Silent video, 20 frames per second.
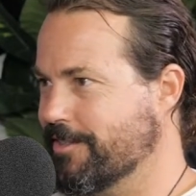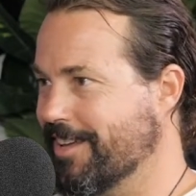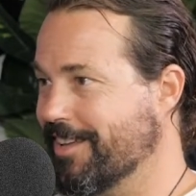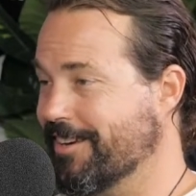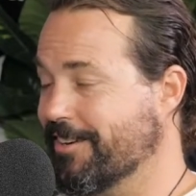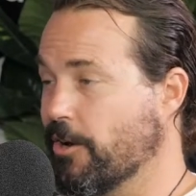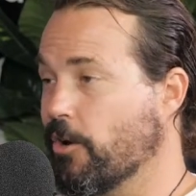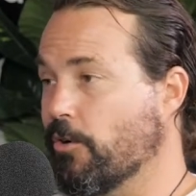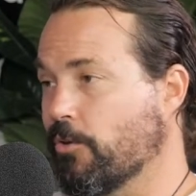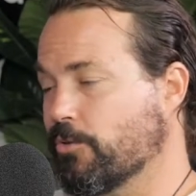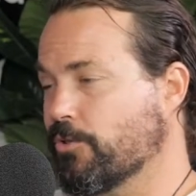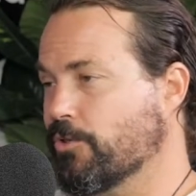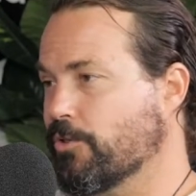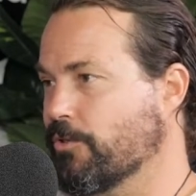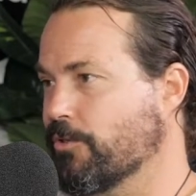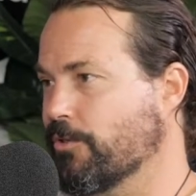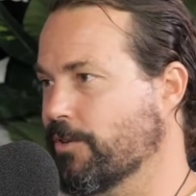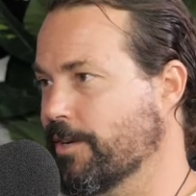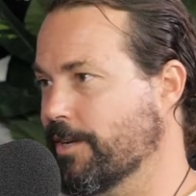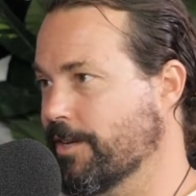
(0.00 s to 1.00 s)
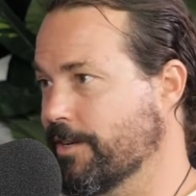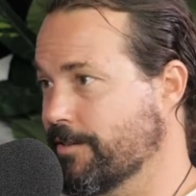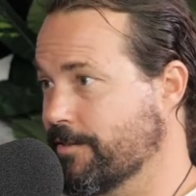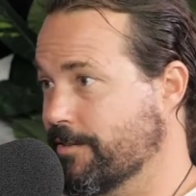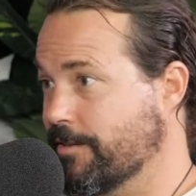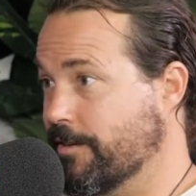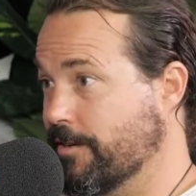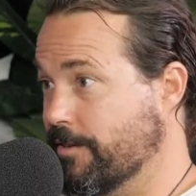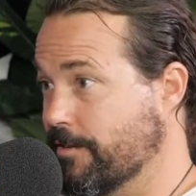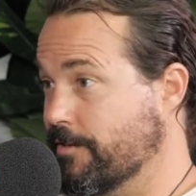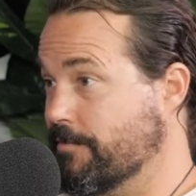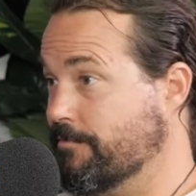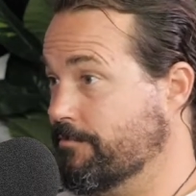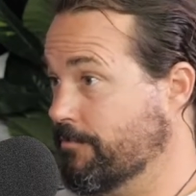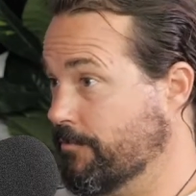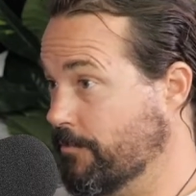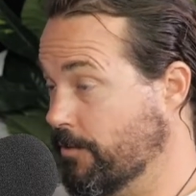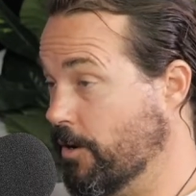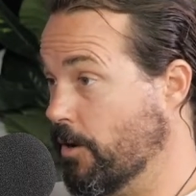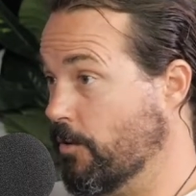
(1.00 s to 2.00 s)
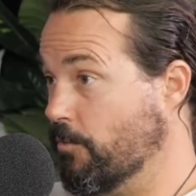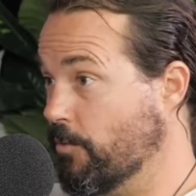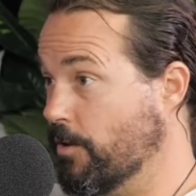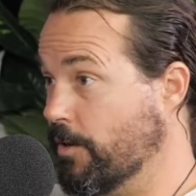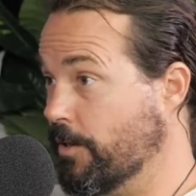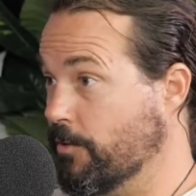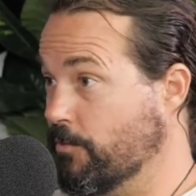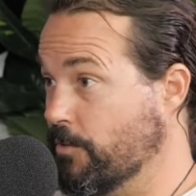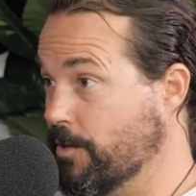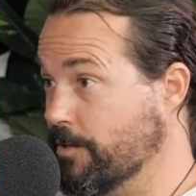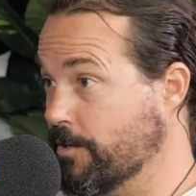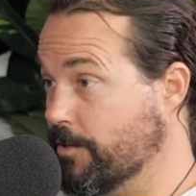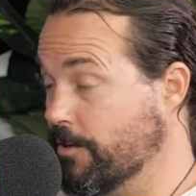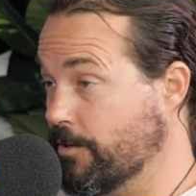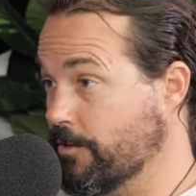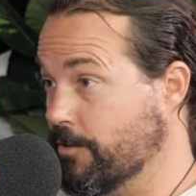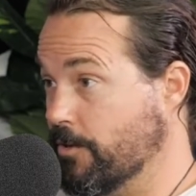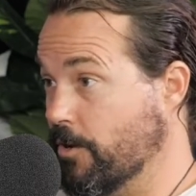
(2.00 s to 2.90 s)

That culture is really risen to the